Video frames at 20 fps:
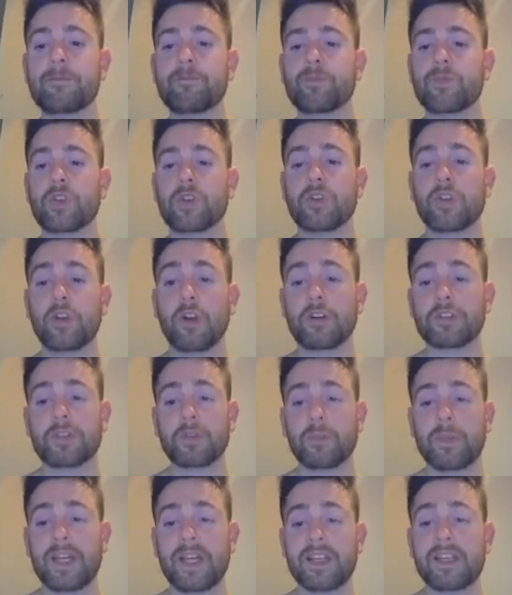You can also
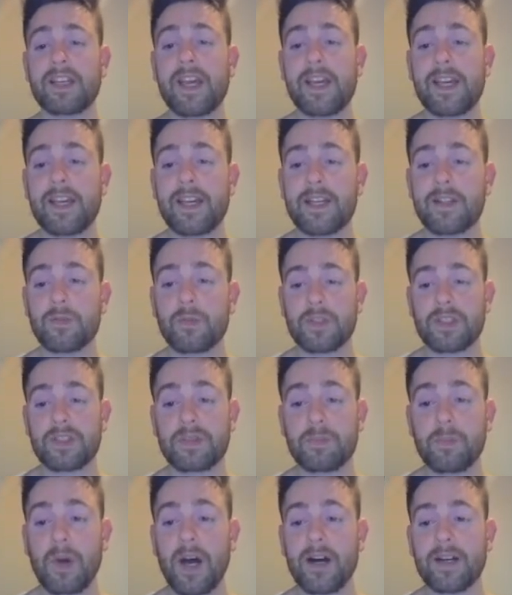make canned
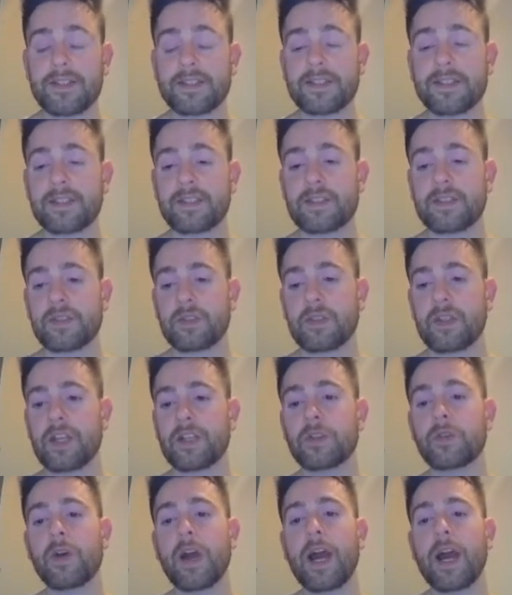responses so that
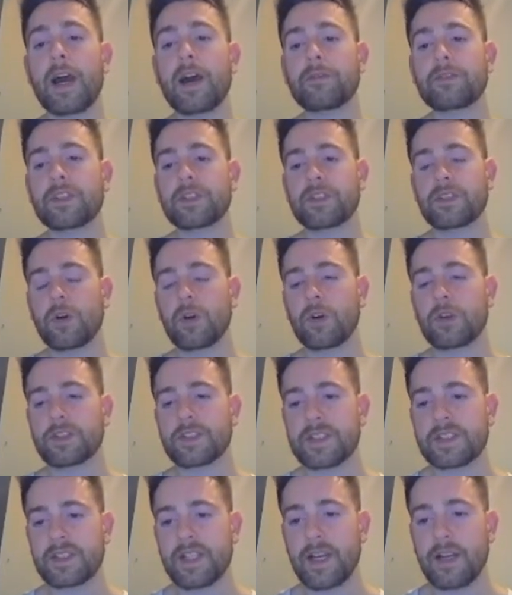you have this all
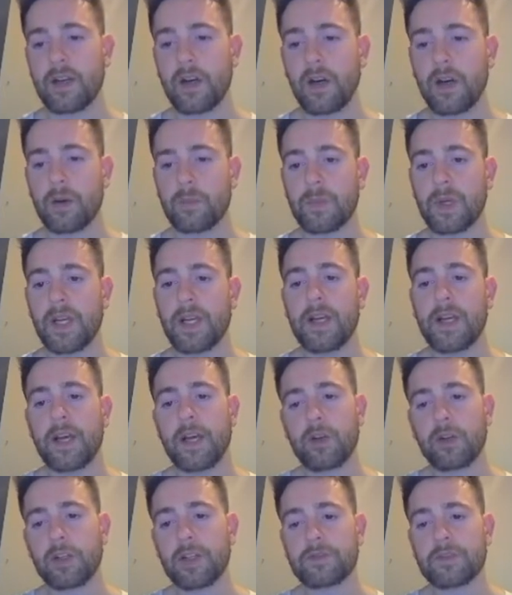set up.
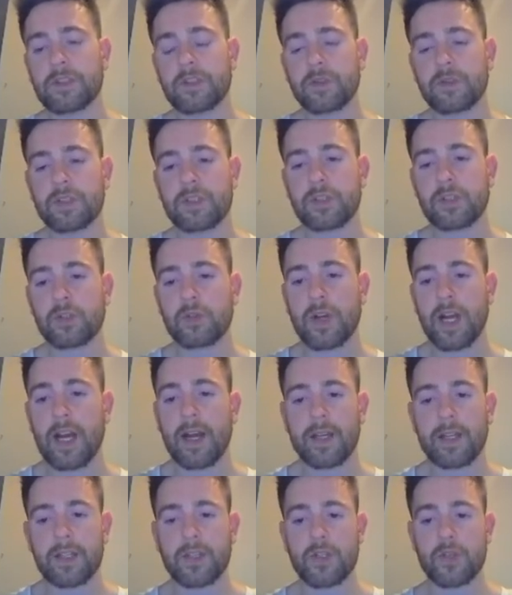And all you have to do is
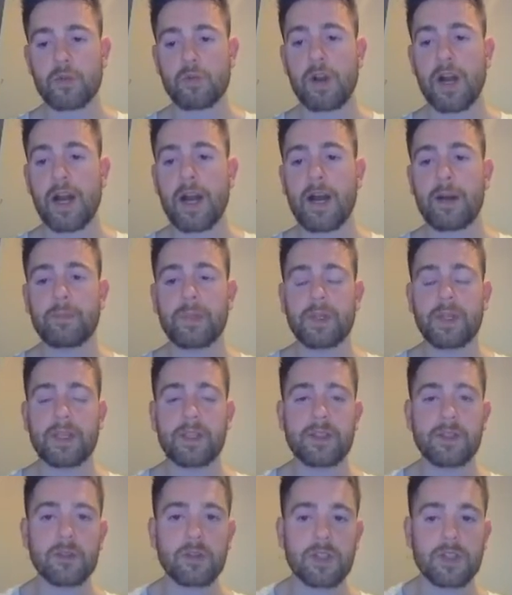drag and drop.
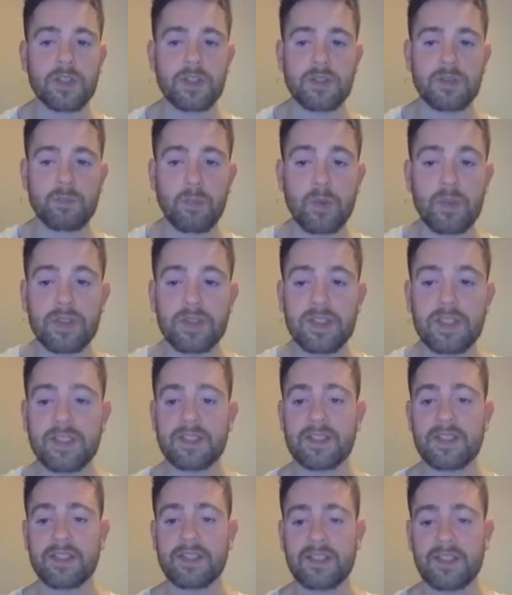And you can just put these
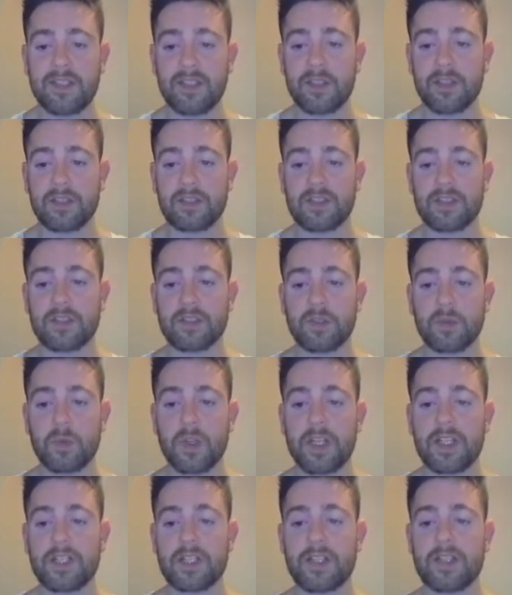into your
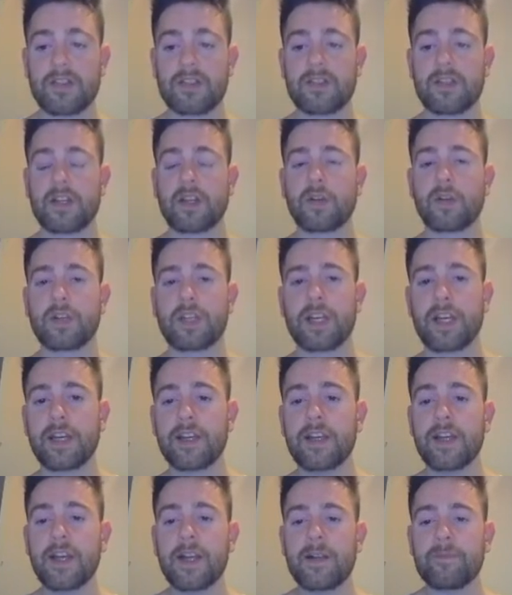situations like, okay,
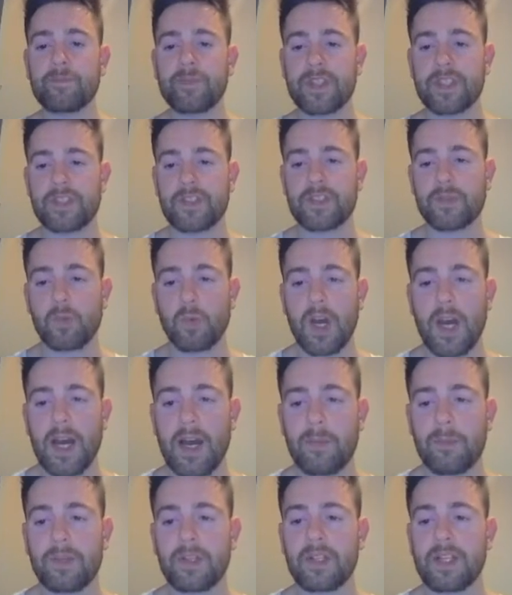this is what
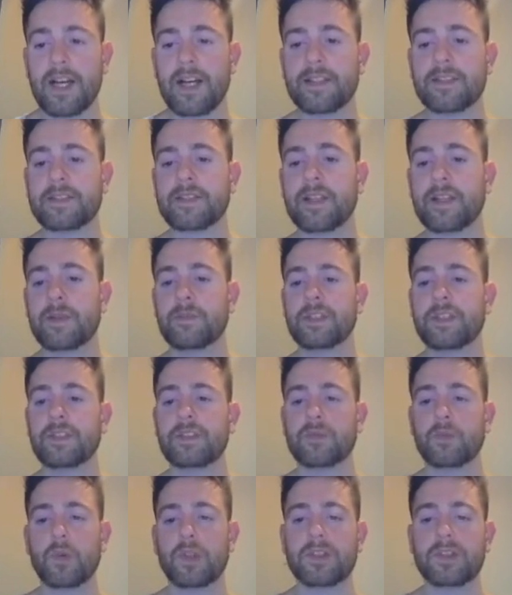happened last time. This is
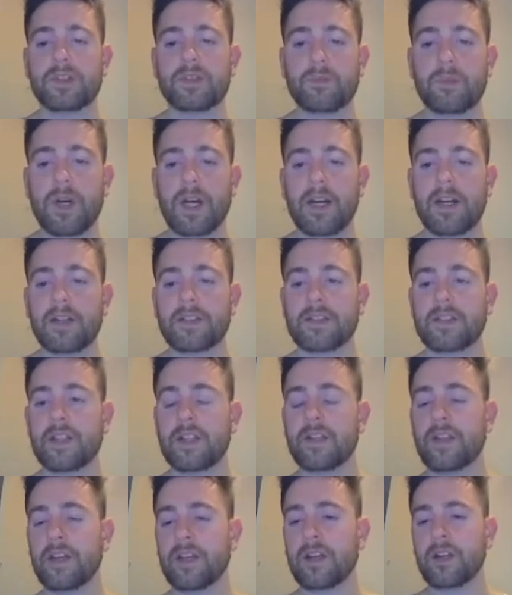what this buyer said.
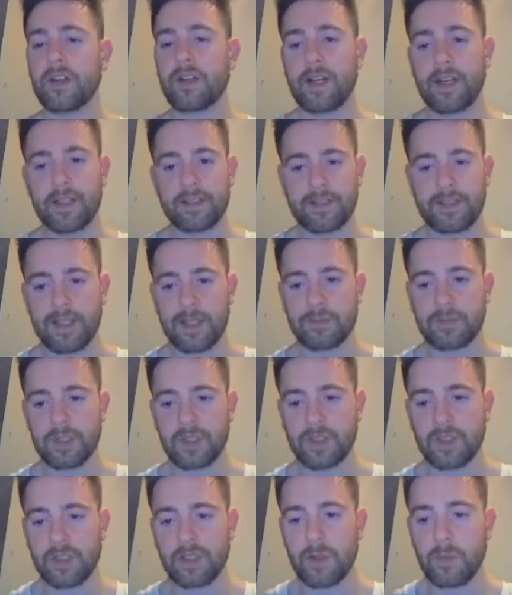Like a lot of times you're
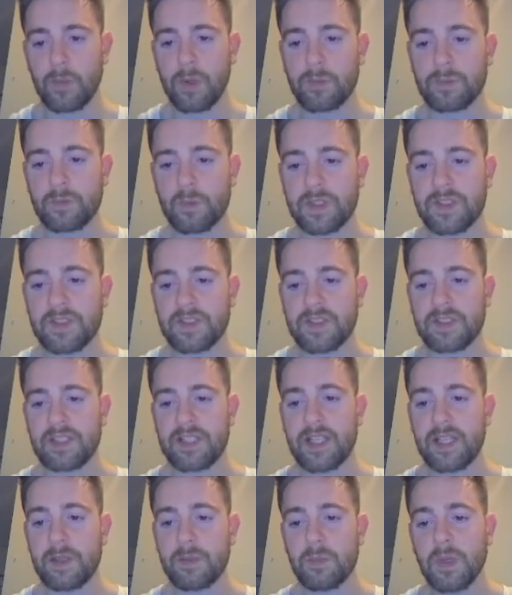going to come up with the
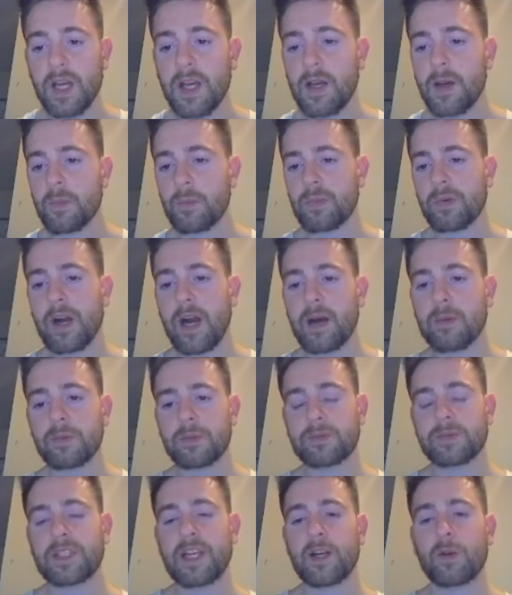same
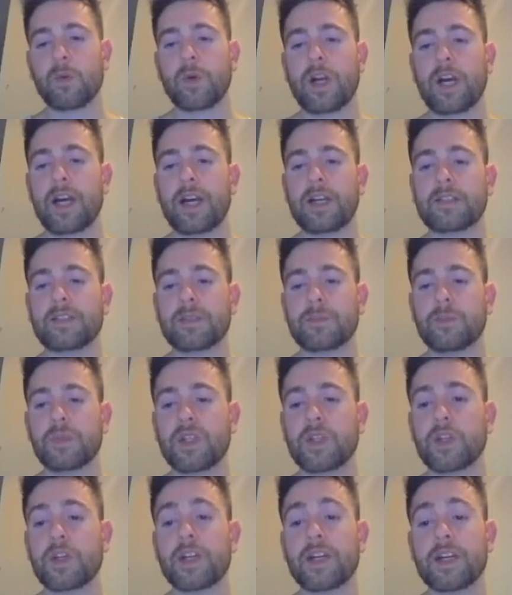problems that arise. It'd be a
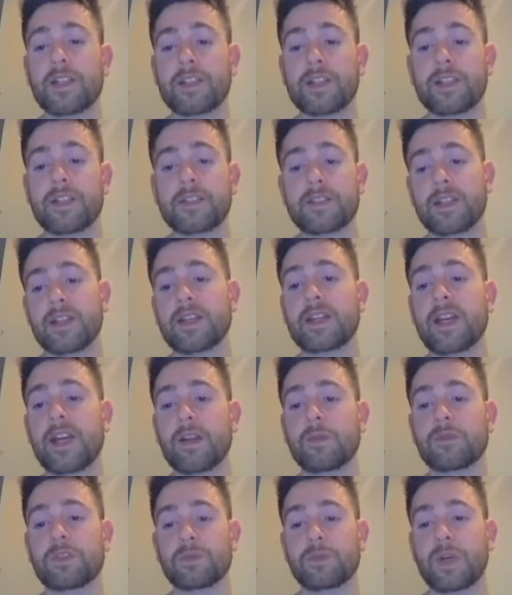good idea to take canned
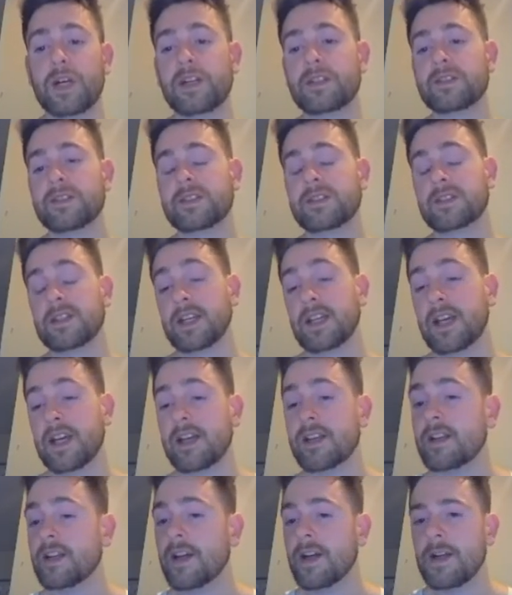responses.
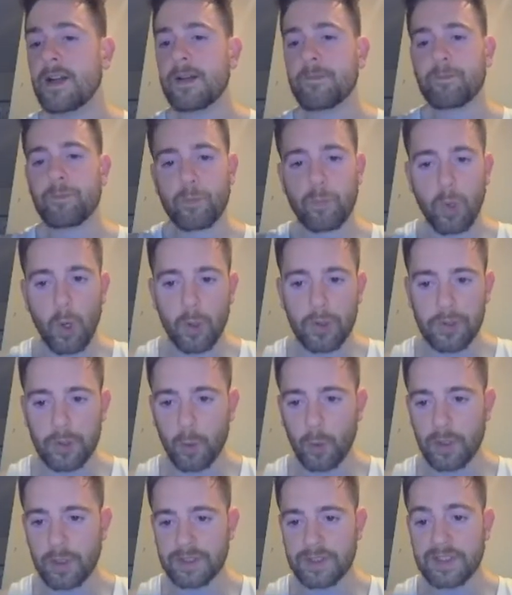Again, both
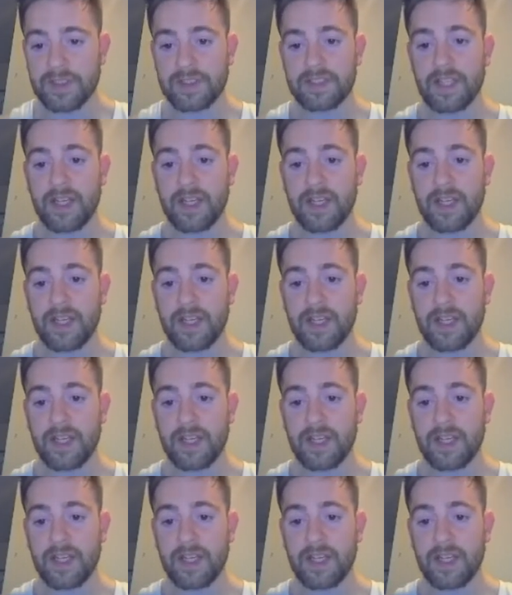courses